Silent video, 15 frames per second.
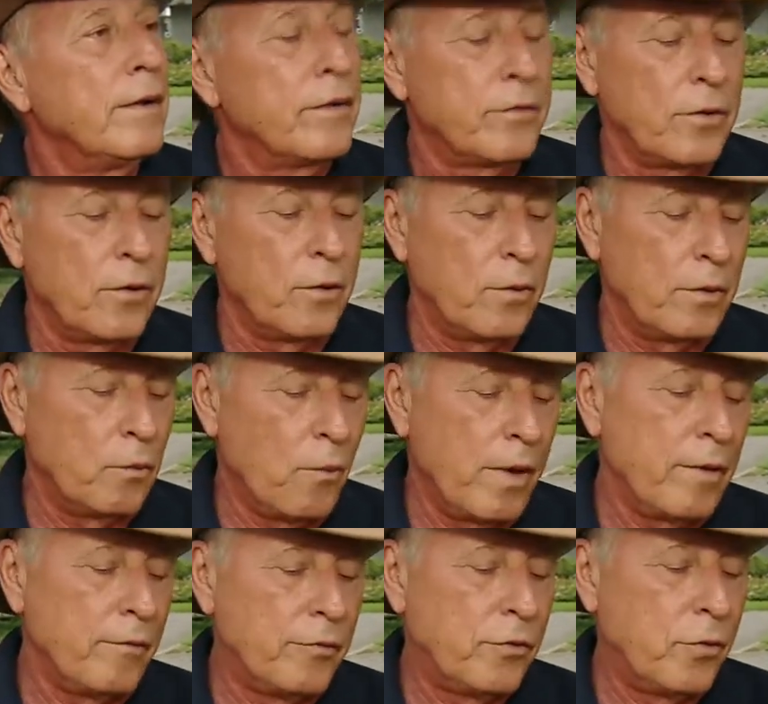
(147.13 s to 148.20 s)
So
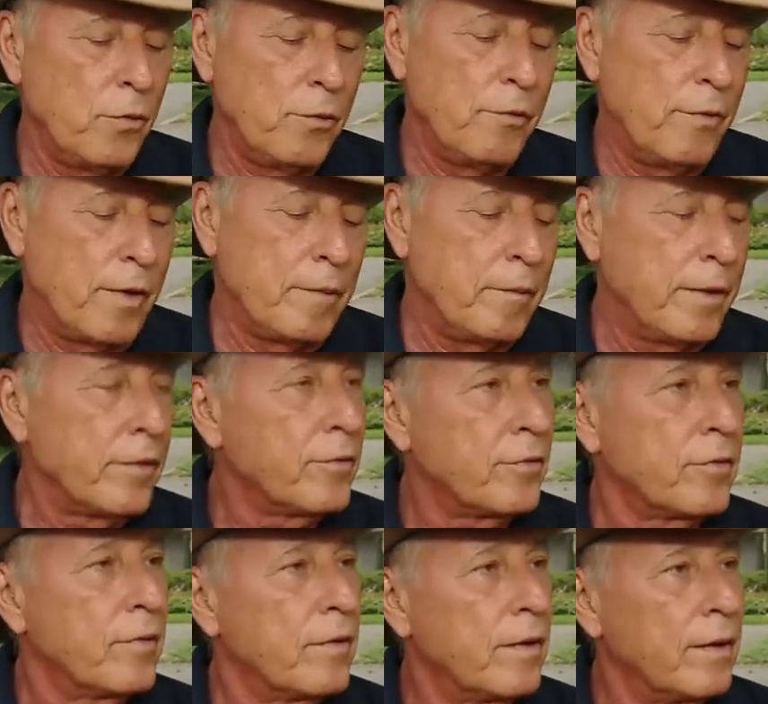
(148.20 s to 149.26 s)
one of two
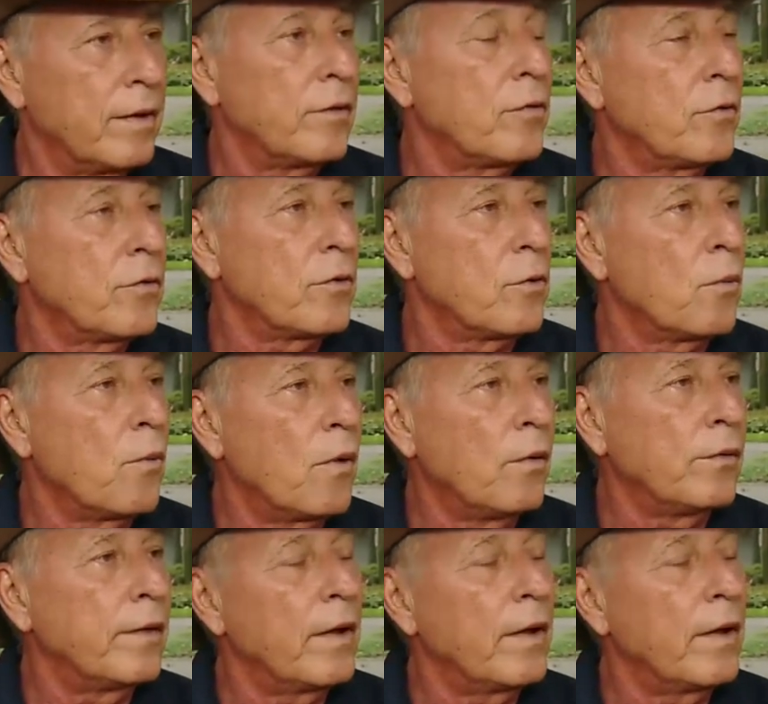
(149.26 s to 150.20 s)
venomous lizards in the world.